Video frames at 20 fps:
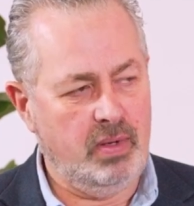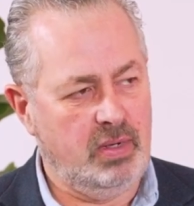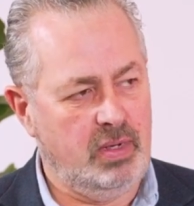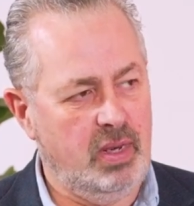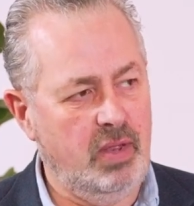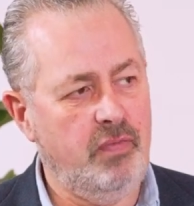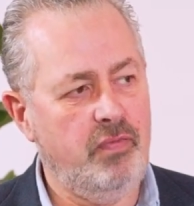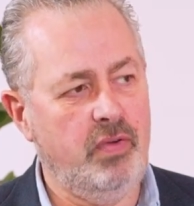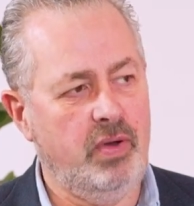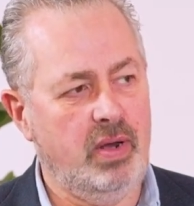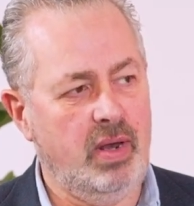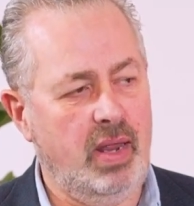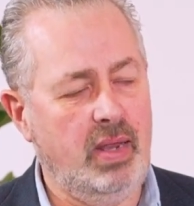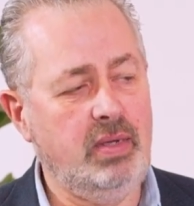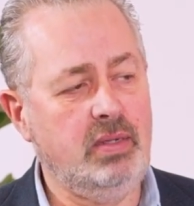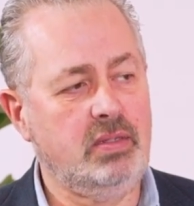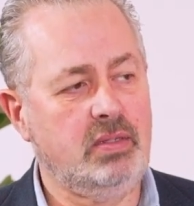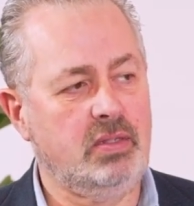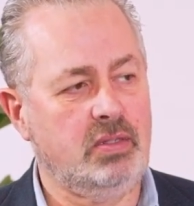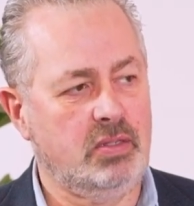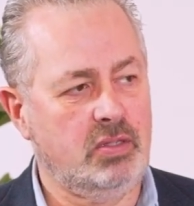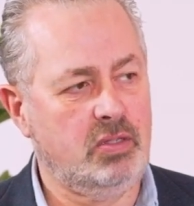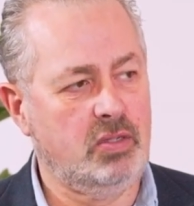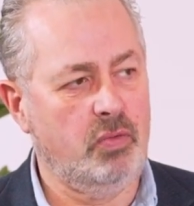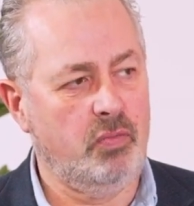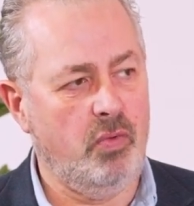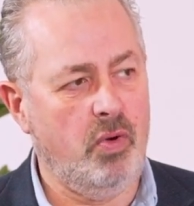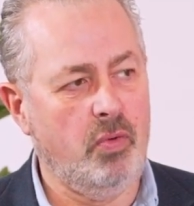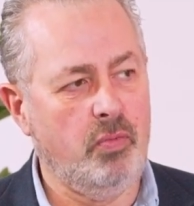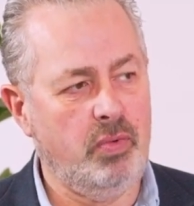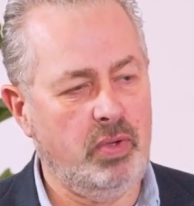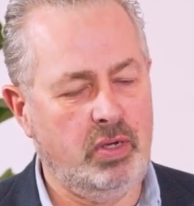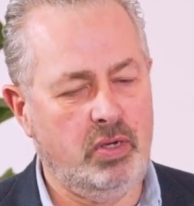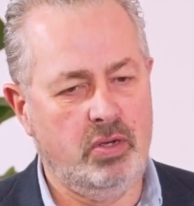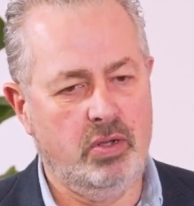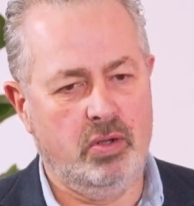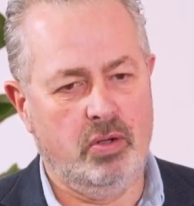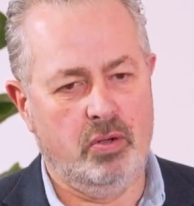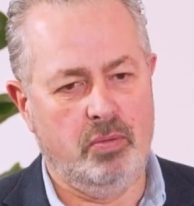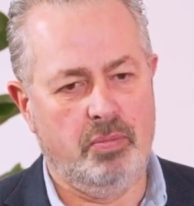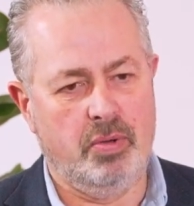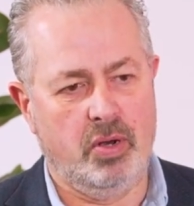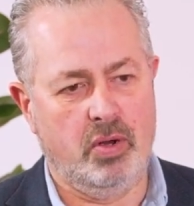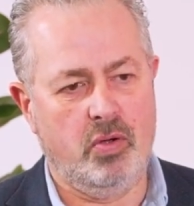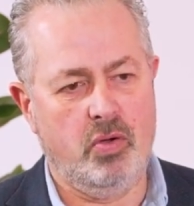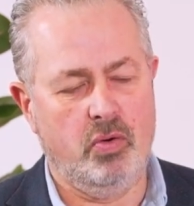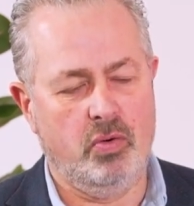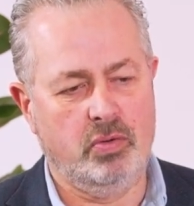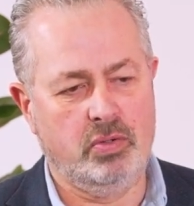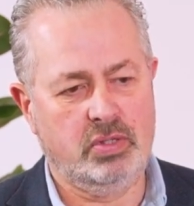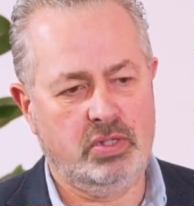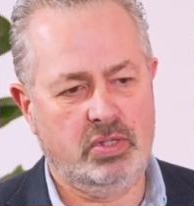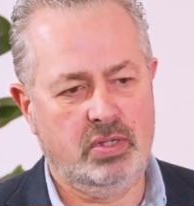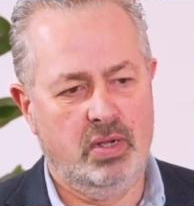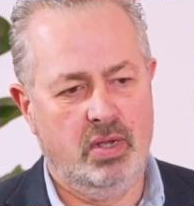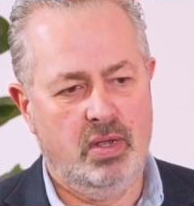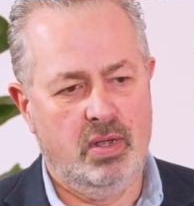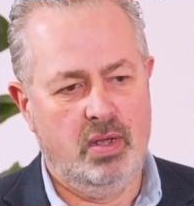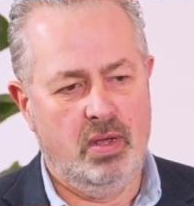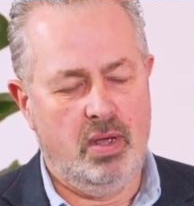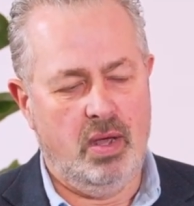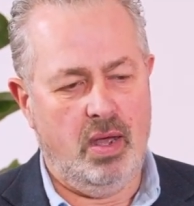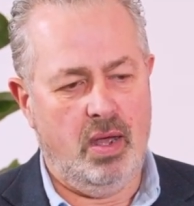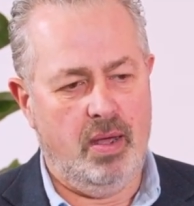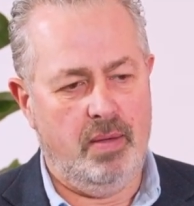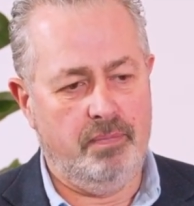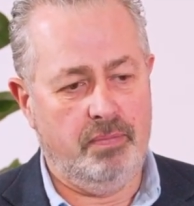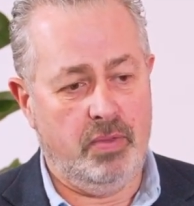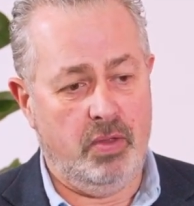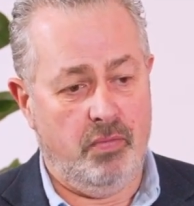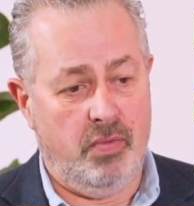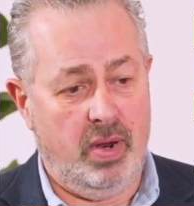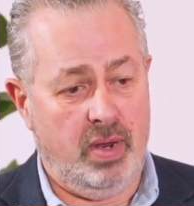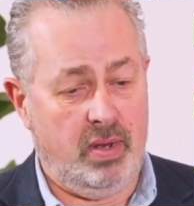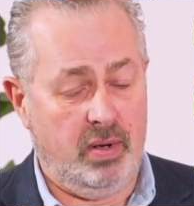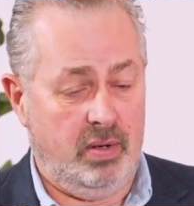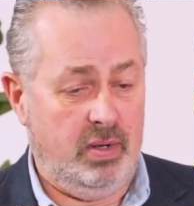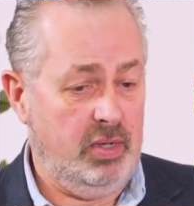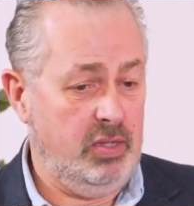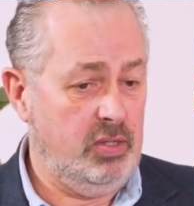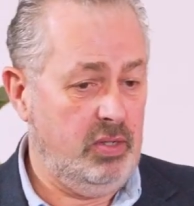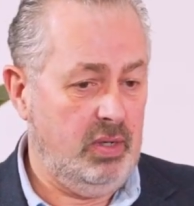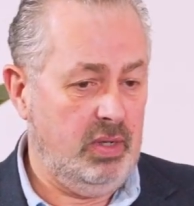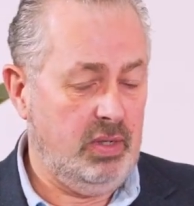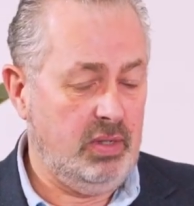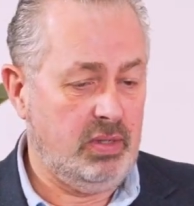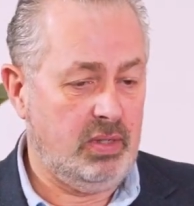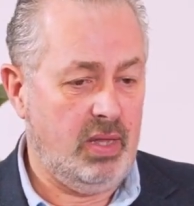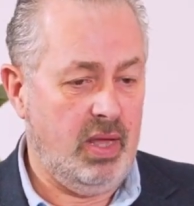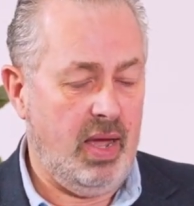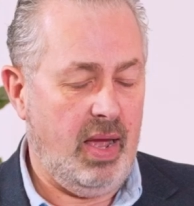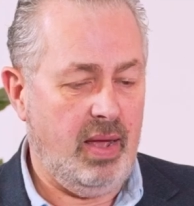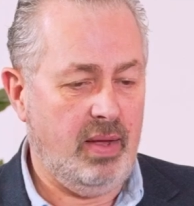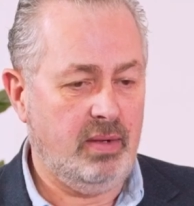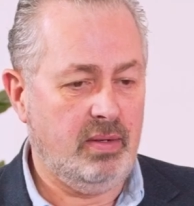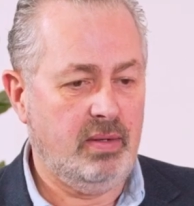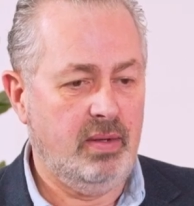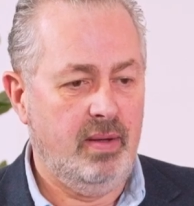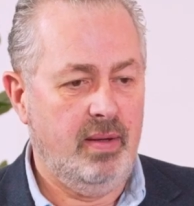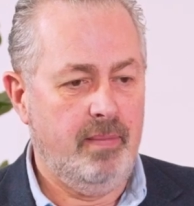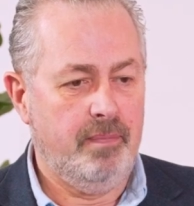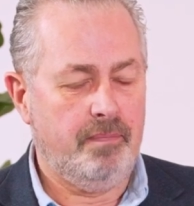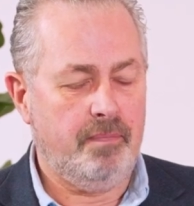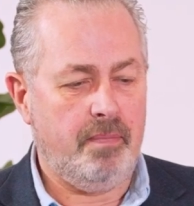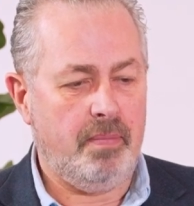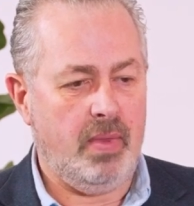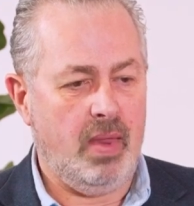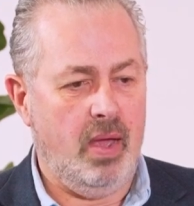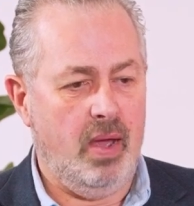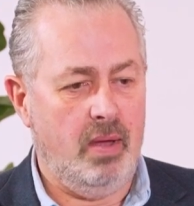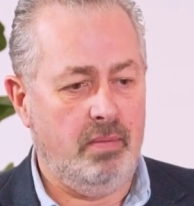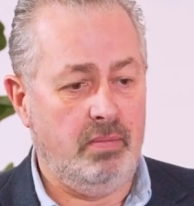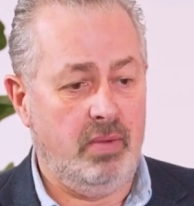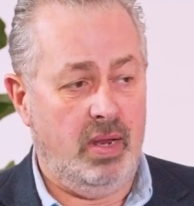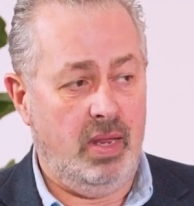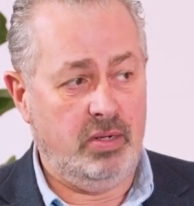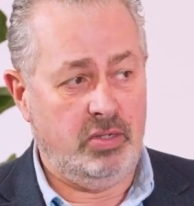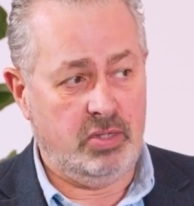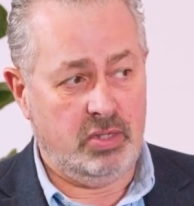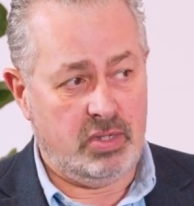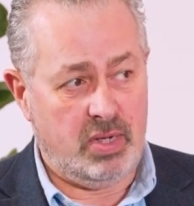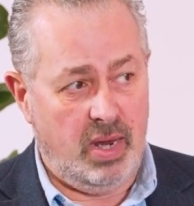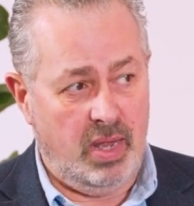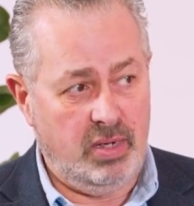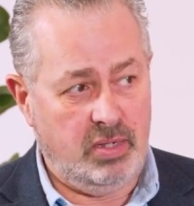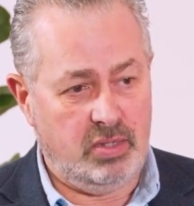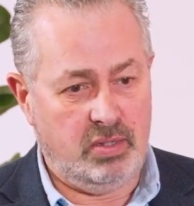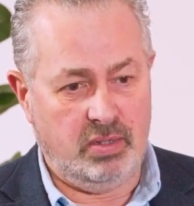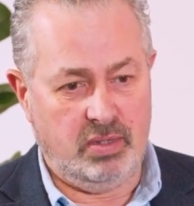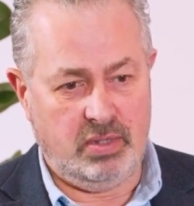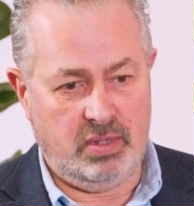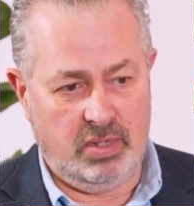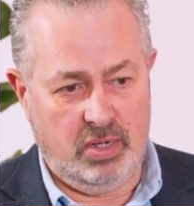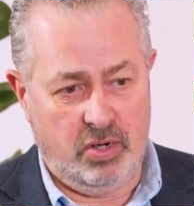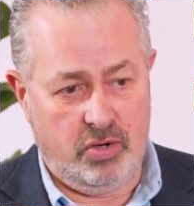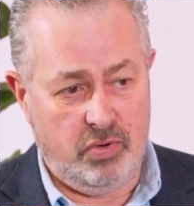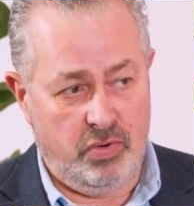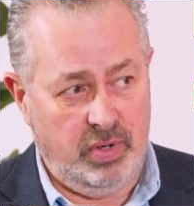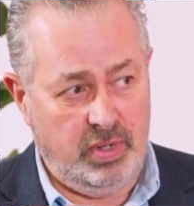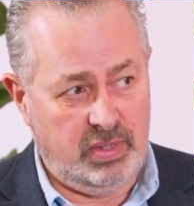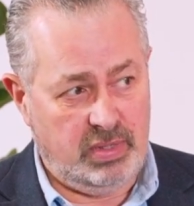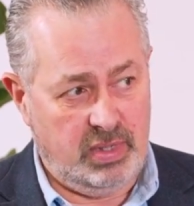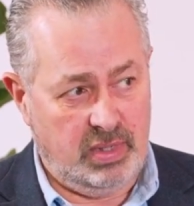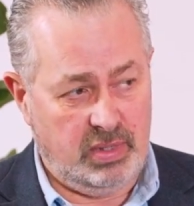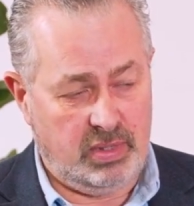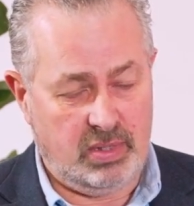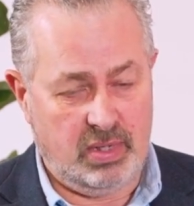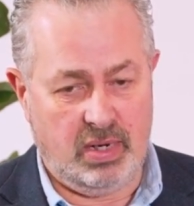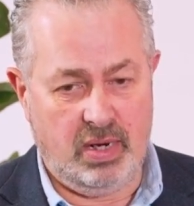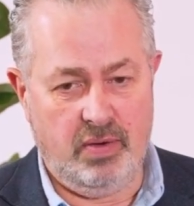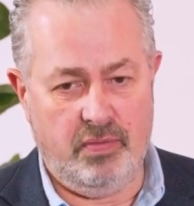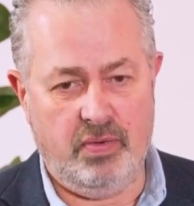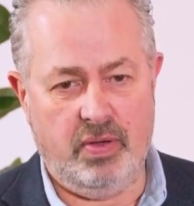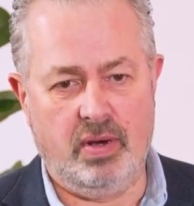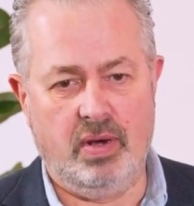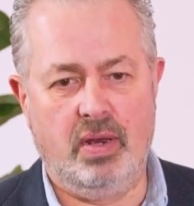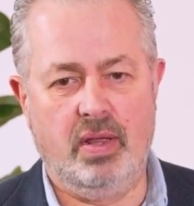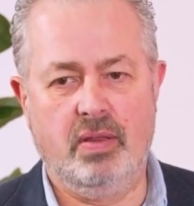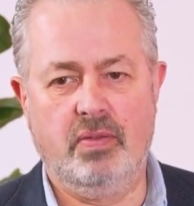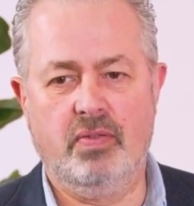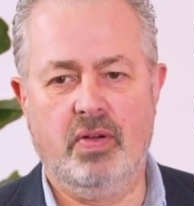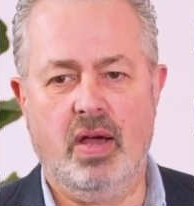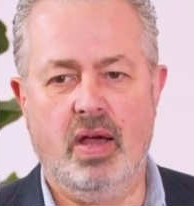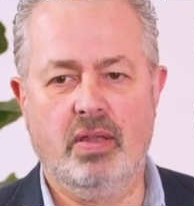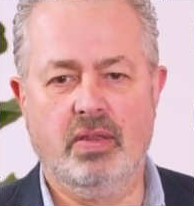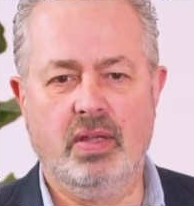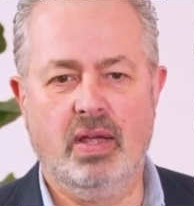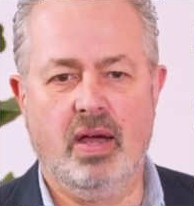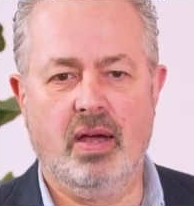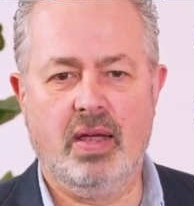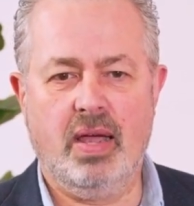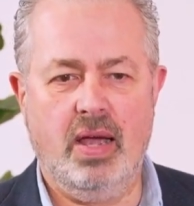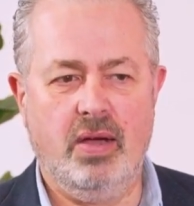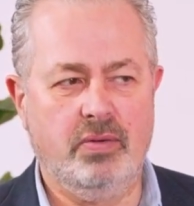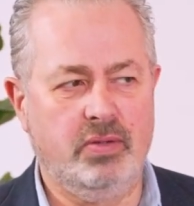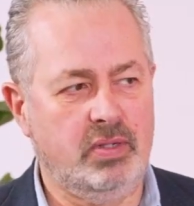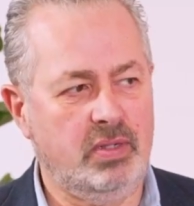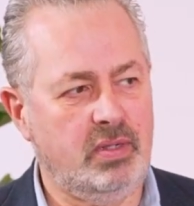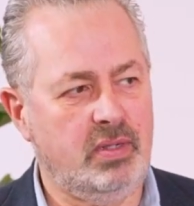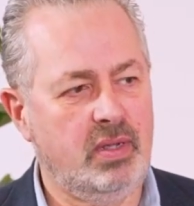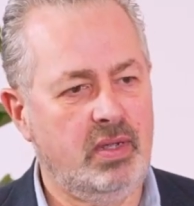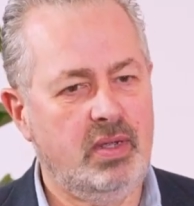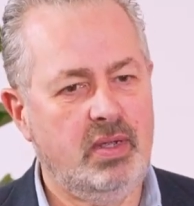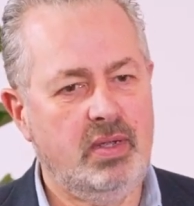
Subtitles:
different lenses to what we do. But of course, the recognition is that legislation is increasing significantly. I think I counted